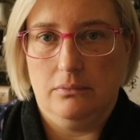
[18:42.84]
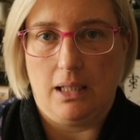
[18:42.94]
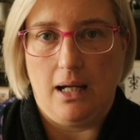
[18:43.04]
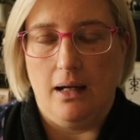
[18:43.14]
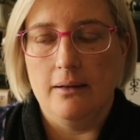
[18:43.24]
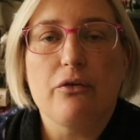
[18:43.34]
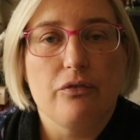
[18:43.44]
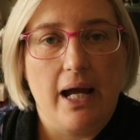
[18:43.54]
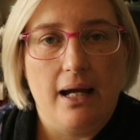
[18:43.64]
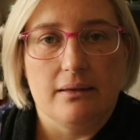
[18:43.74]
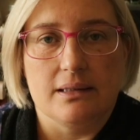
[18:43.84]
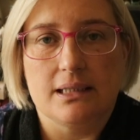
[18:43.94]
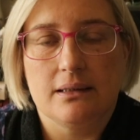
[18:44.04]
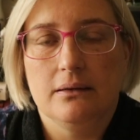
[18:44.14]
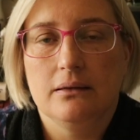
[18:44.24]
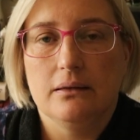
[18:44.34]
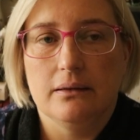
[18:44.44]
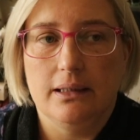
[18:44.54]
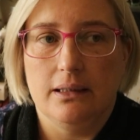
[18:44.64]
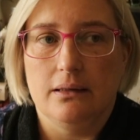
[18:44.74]
car around
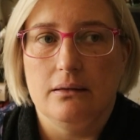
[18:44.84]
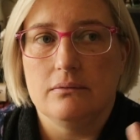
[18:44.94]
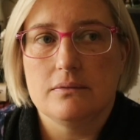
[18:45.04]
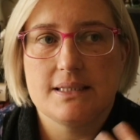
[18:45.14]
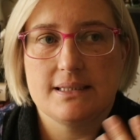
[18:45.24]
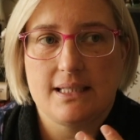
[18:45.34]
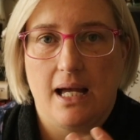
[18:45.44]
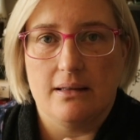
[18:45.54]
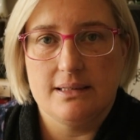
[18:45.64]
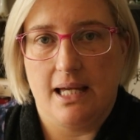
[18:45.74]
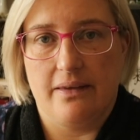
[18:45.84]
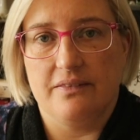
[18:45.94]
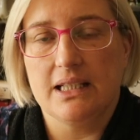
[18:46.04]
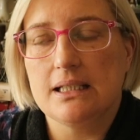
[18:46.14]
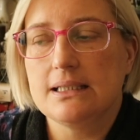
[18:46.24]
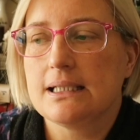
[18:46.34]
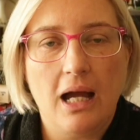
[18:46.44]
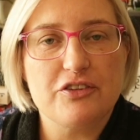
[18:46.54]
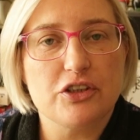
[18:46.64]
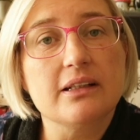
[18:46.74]
the south, south of England.
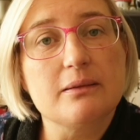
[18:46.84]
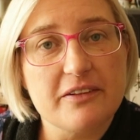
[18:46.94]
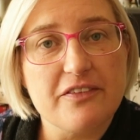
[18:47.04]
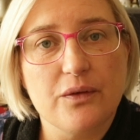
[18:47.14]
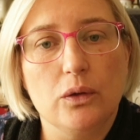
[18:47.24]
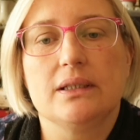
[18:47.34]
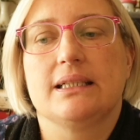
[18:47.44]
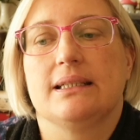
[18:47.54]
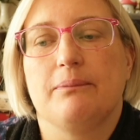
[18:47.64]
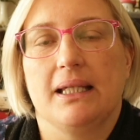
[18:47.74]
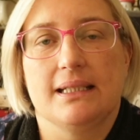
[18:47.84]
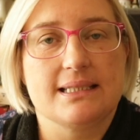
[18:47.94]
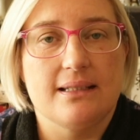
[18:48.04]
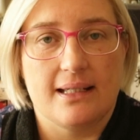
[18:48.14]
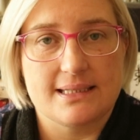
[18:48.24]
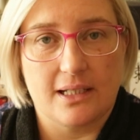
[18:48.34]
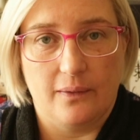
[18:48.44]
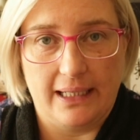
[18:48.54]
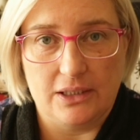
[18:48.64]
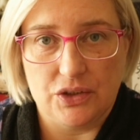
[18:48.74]
After a little bit of thought, the butler decides to go
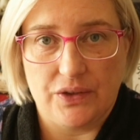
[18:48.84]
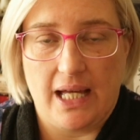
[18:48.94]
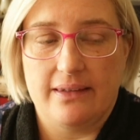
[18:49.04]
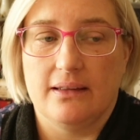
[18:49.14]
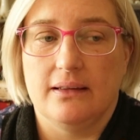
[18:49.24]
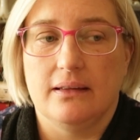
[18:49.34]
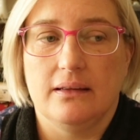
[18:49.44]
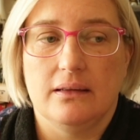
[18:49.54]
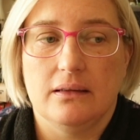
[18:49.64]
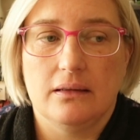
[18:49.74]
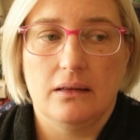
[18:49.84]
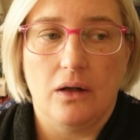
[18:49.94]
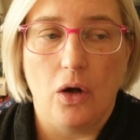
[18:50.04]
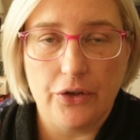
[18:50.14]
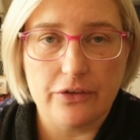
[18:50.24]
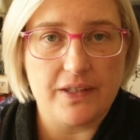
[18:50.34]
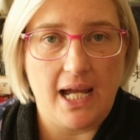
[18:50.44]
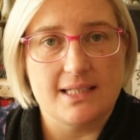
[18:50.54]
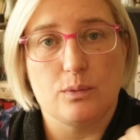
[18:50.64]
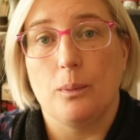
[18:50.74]
ahead and do that. The owner of the
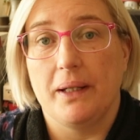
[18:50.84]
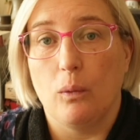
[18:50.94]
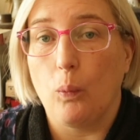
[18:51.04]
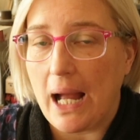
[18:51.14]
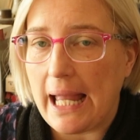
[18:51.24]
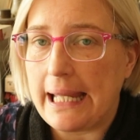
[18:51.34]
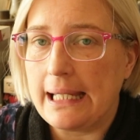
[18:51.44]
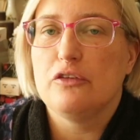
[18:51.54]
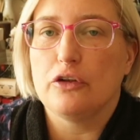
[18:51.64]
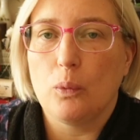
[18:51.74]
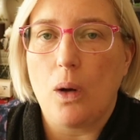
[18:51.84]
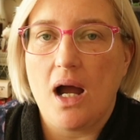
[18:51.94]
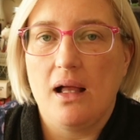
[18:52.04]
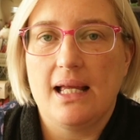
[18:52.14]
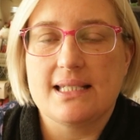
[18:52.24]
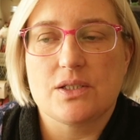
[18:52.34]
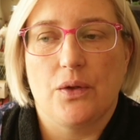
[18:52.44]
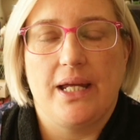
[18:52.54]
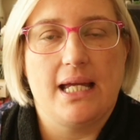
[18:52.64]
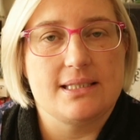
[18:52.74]
house will be away for a while, and so
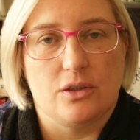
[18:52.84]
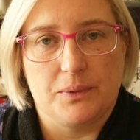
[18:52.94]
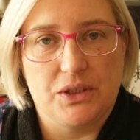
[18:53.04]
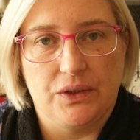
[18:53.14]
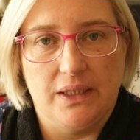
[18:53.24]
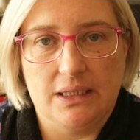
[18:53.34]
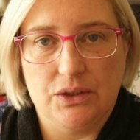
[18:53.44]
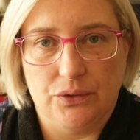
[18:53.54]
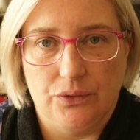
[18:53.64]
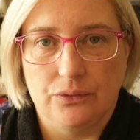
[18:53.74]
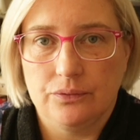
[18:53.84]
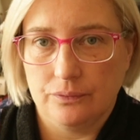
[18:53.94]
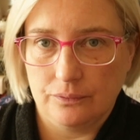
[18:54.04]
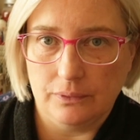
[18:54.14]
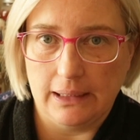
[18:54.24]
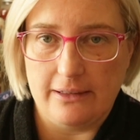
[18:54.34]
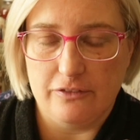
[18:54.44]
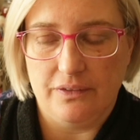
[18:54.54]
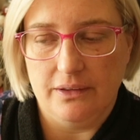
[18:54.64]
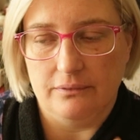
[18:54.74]
he has an opportunity to
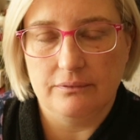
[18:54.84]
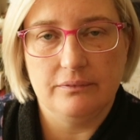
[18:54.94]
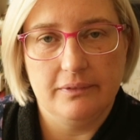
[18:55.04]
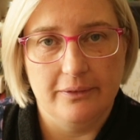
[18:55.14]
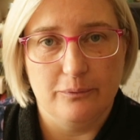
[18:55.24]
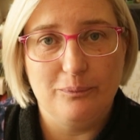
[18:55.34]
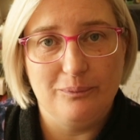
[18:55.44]
leave the the